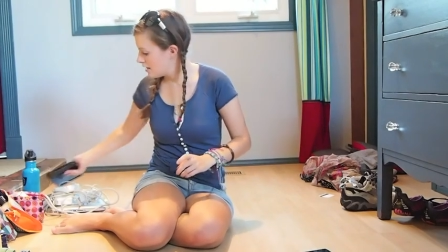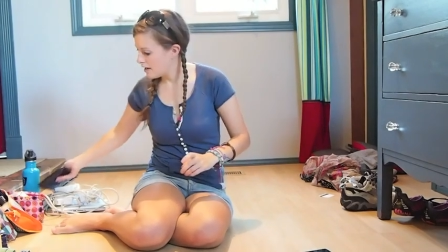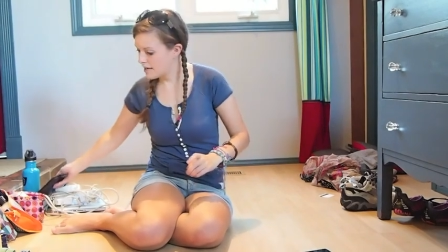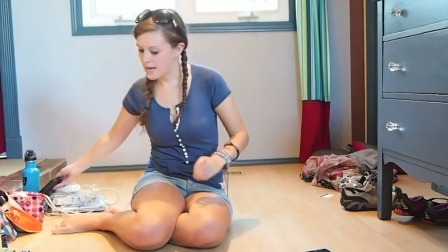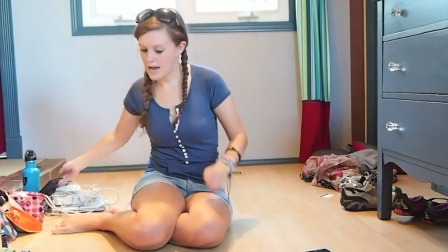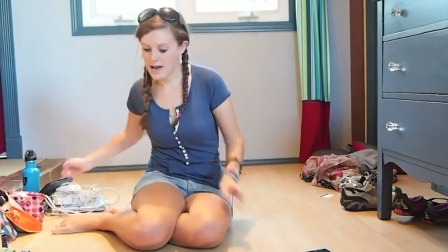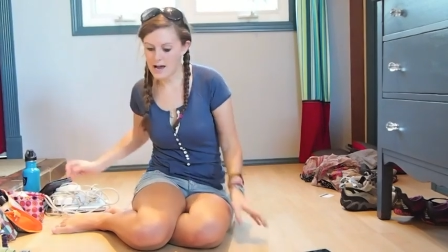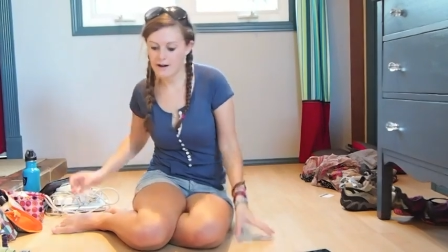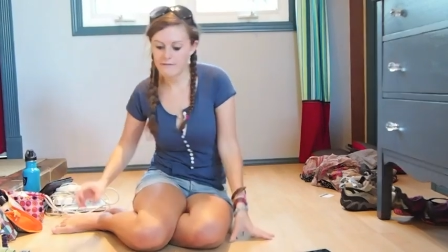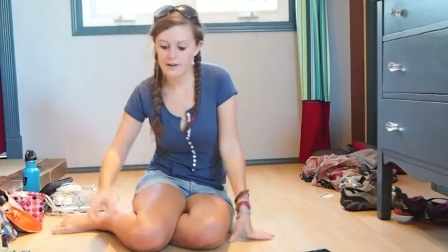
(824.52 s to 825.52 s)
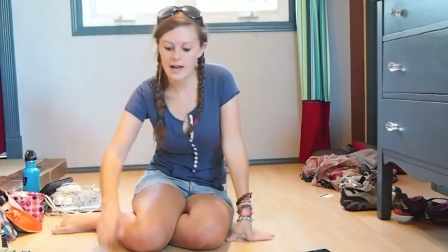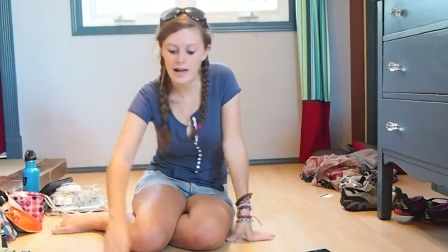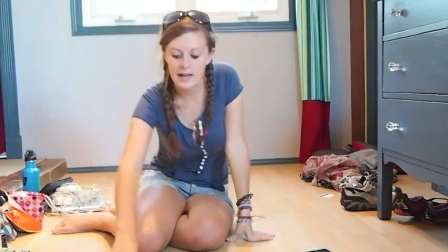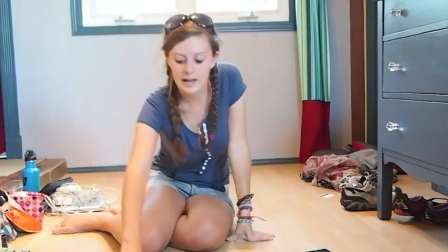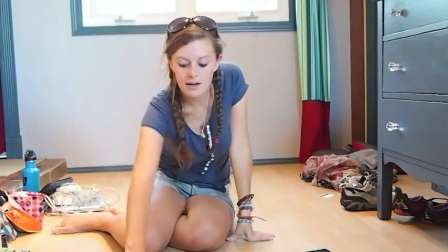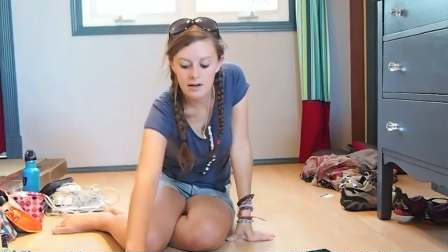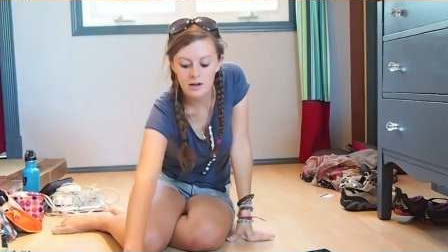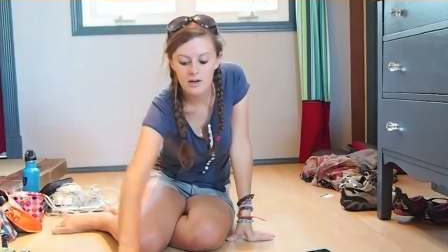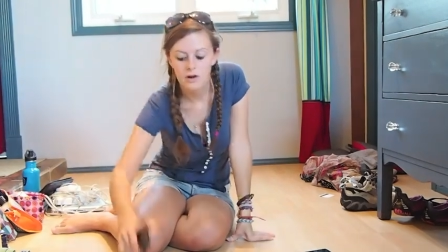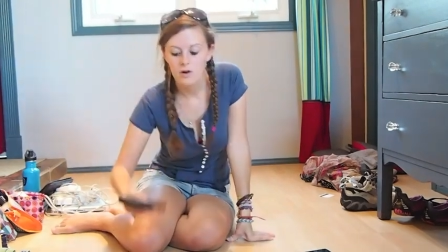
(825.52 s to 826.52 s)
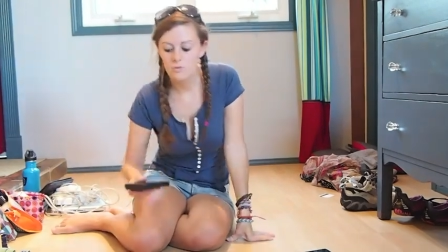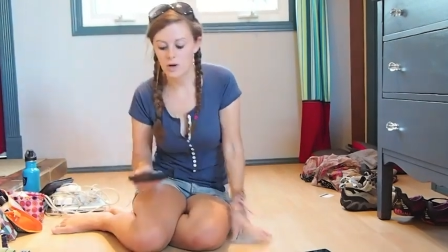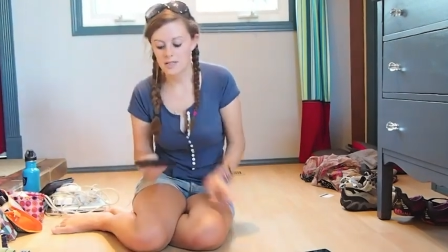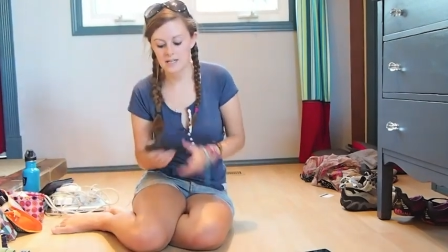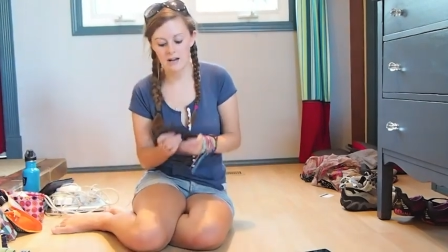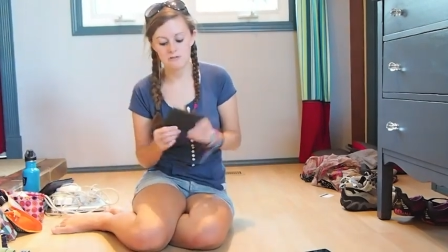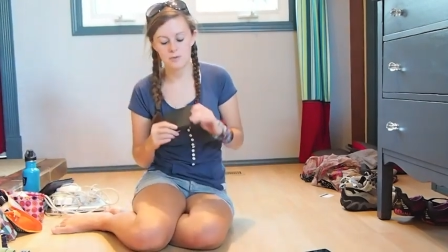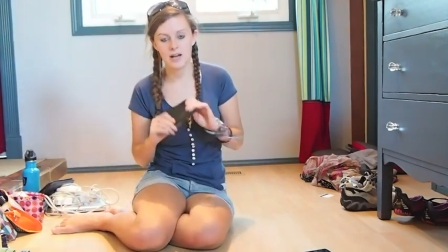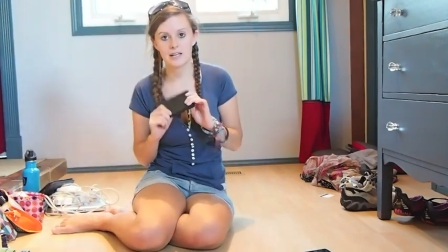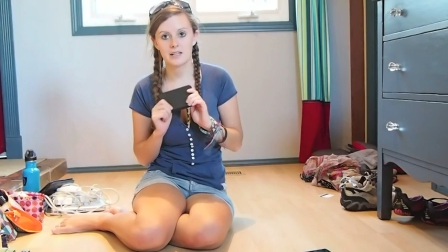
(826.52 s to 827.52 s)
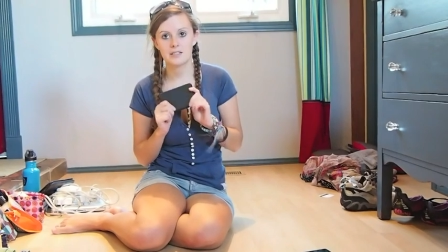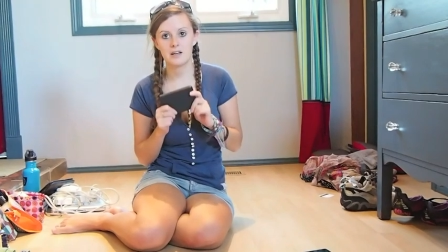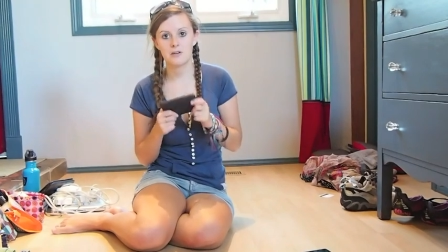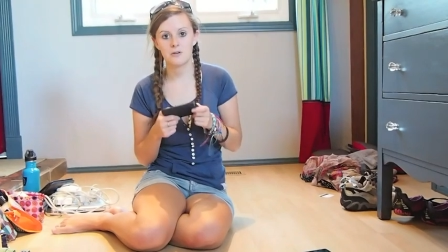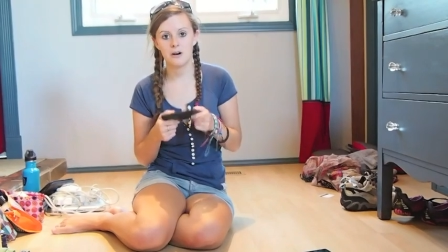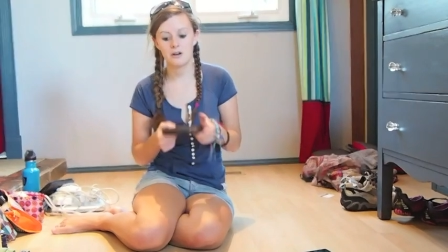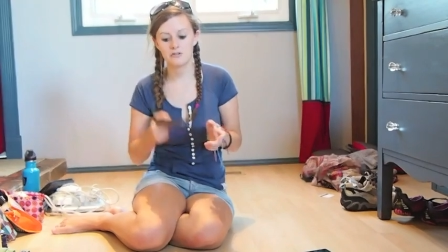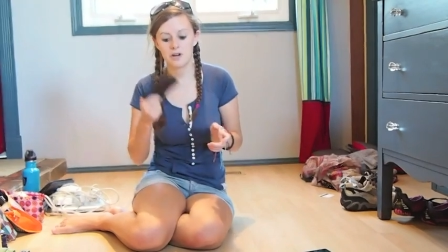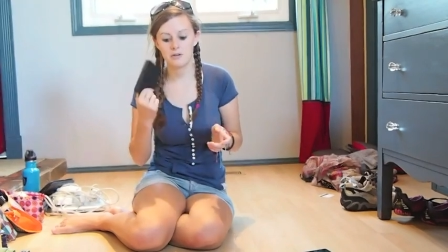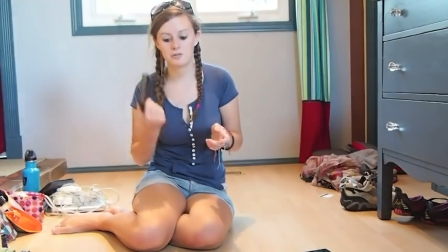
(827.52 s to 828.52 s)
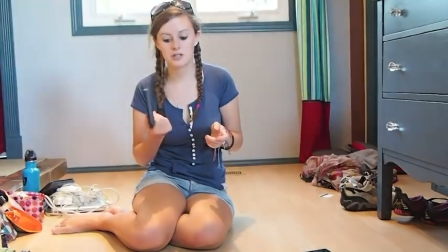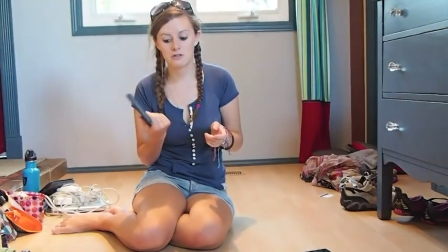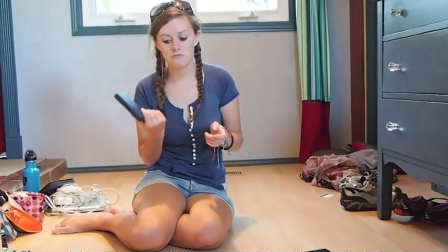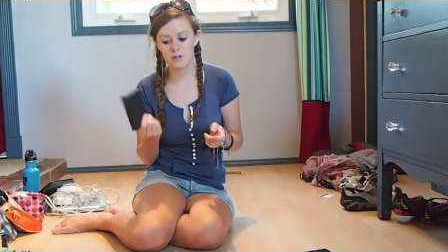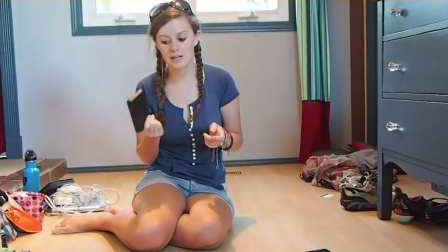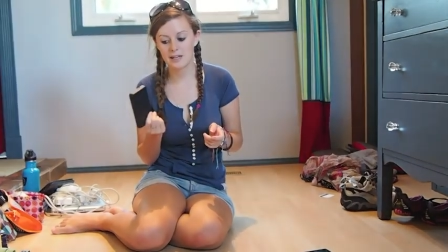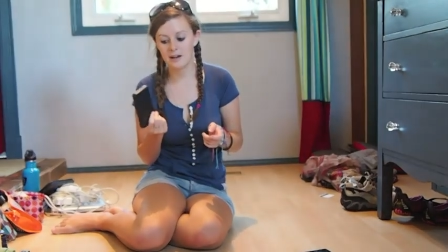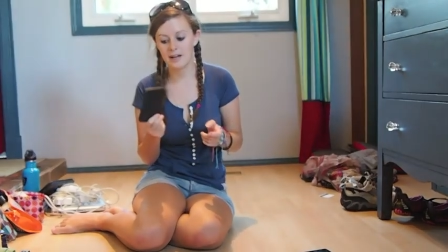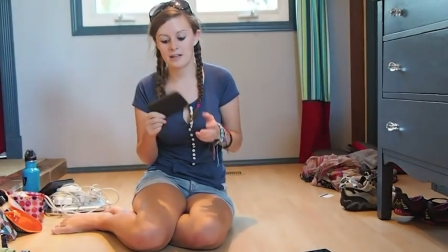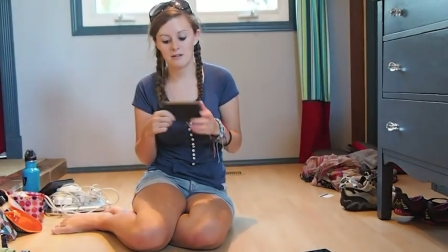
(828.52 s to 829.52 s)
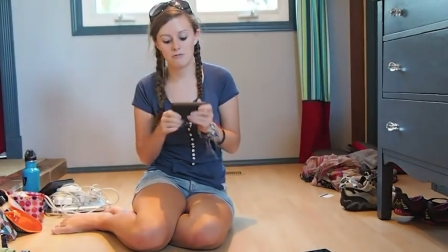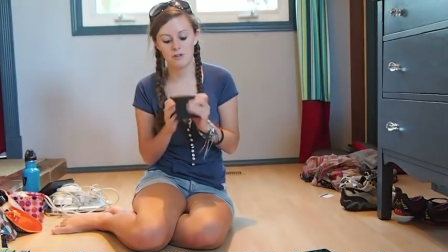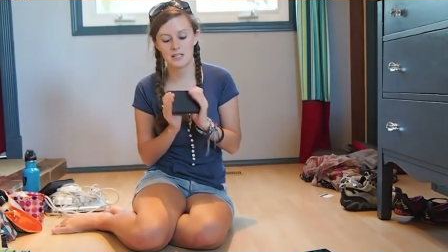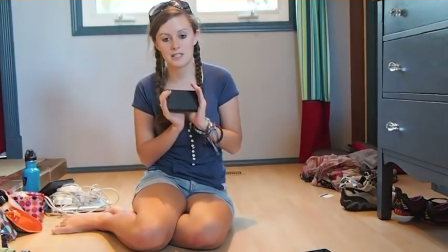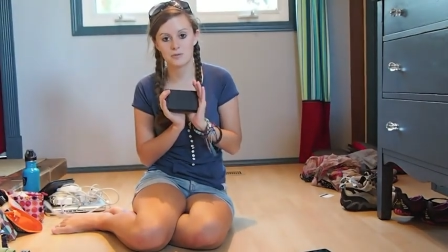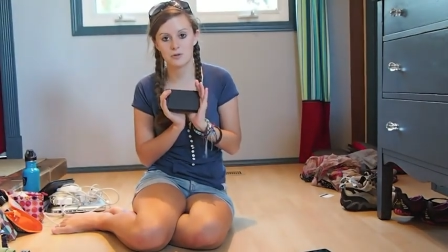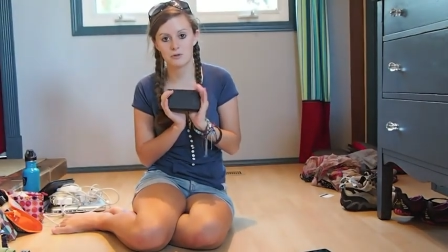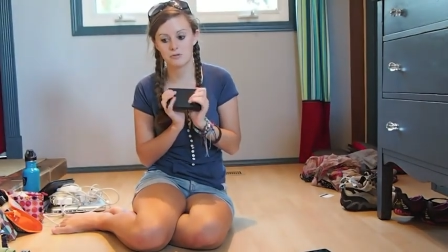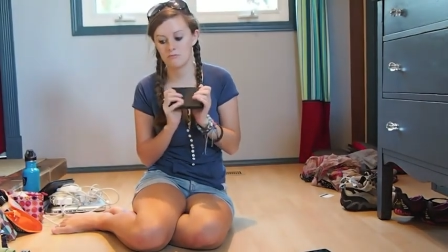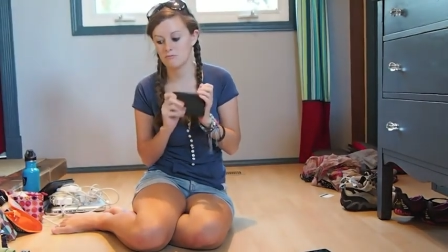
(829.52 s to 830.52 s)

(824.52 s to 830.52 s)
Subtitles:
I have a 1 terabyte external hard drive, which is really light, really small,